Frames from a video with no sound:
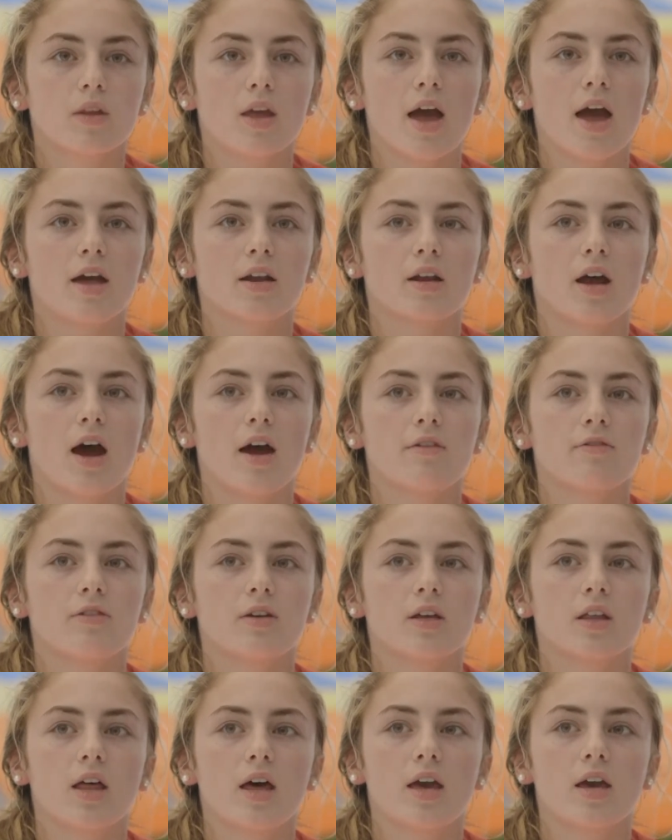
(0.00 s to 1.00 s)
And I
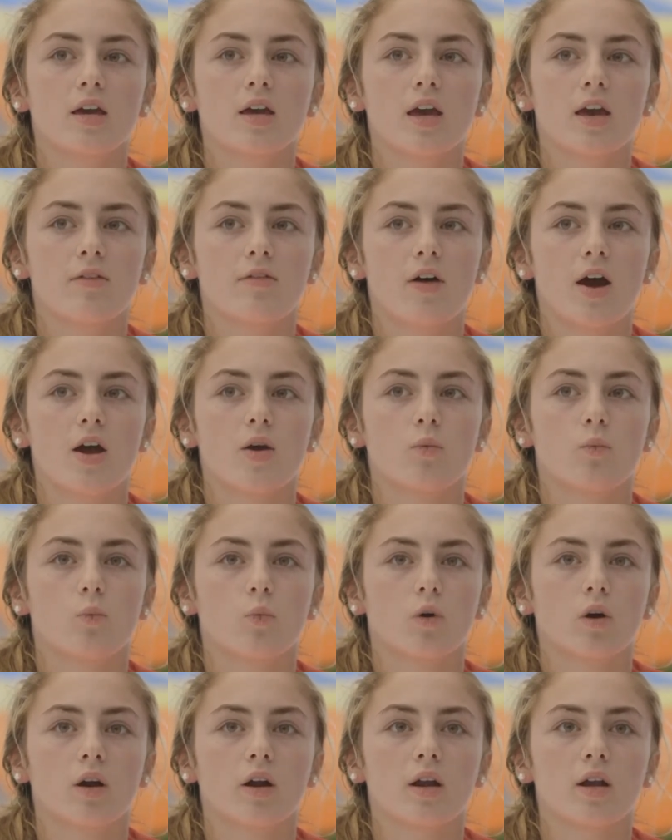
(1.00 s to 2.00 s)
feel like if I
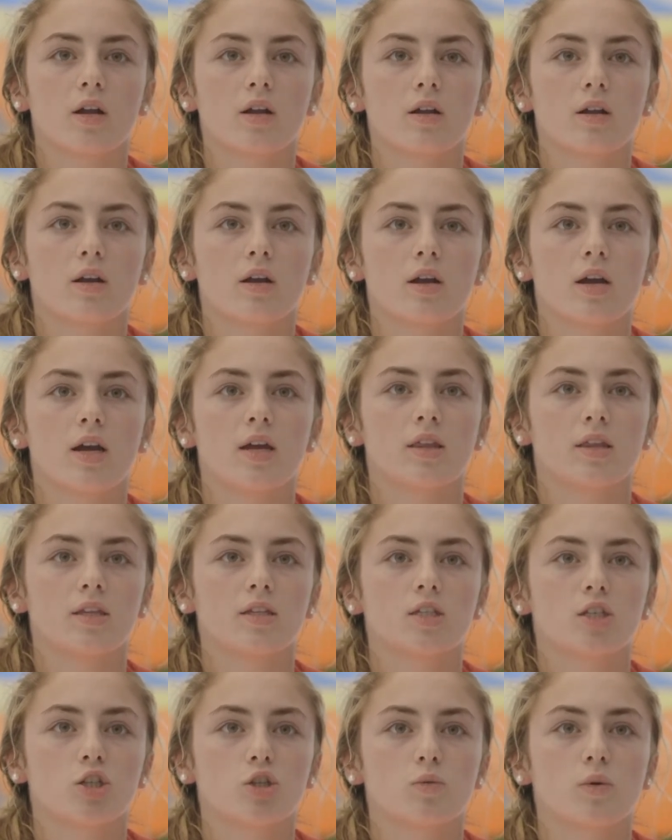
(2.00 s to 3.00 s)
weren't in the
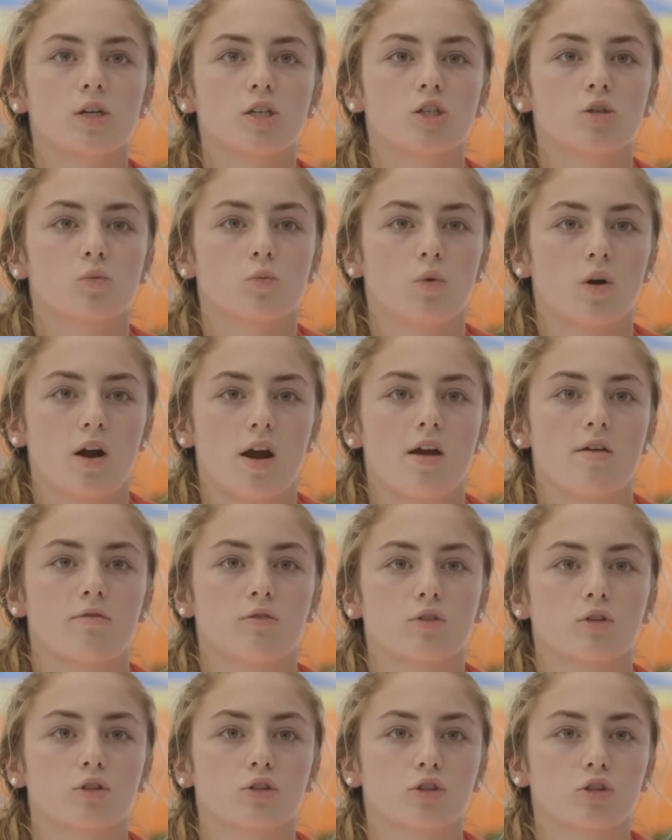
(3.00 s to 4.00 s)
situation where I've
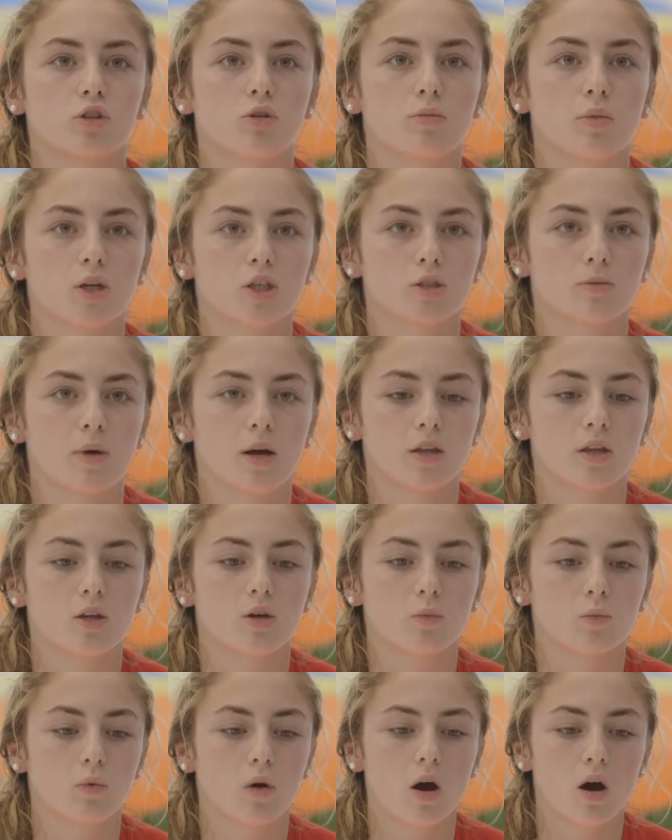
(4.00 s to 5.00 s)
learned so much about
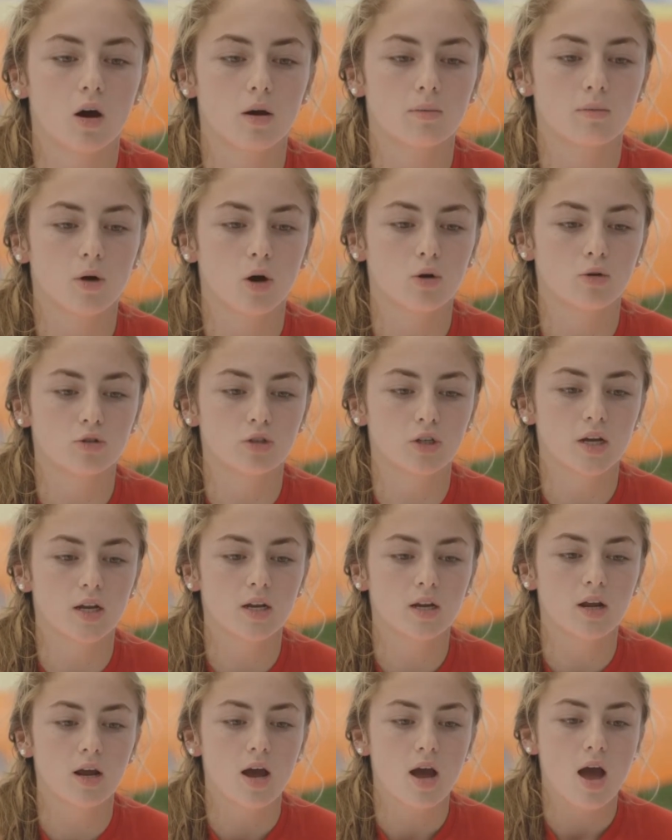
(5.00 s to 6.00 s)
the
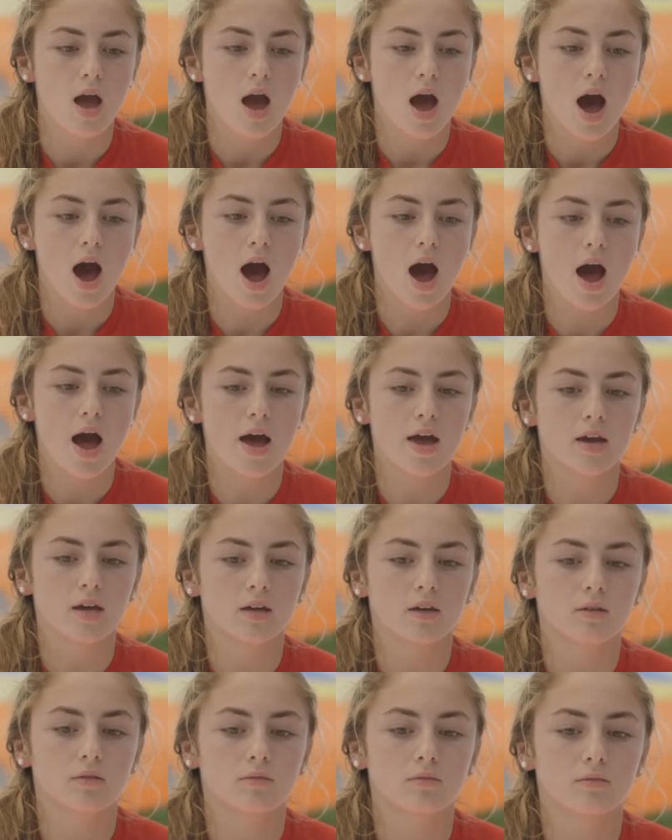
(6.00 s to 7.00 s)
ocean,
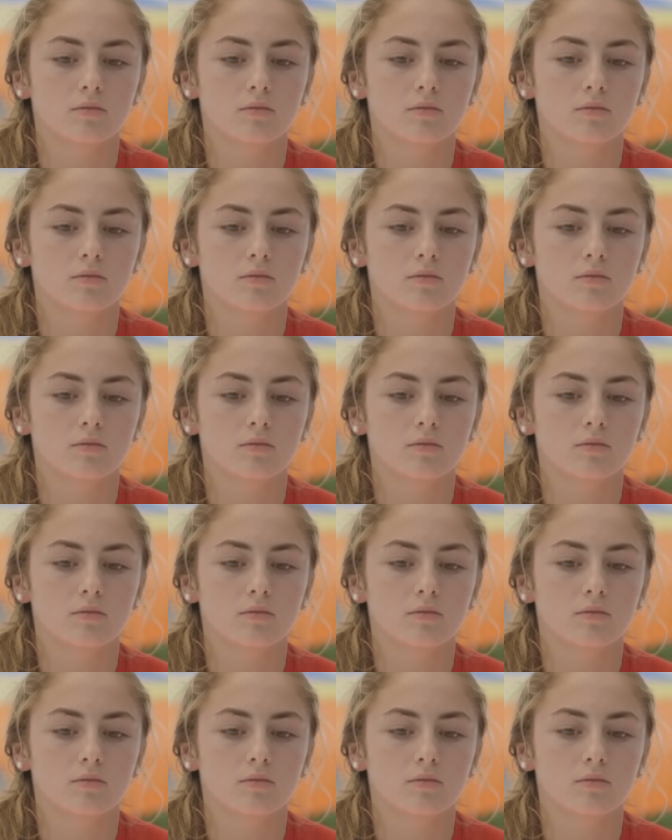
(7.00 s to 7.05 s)
I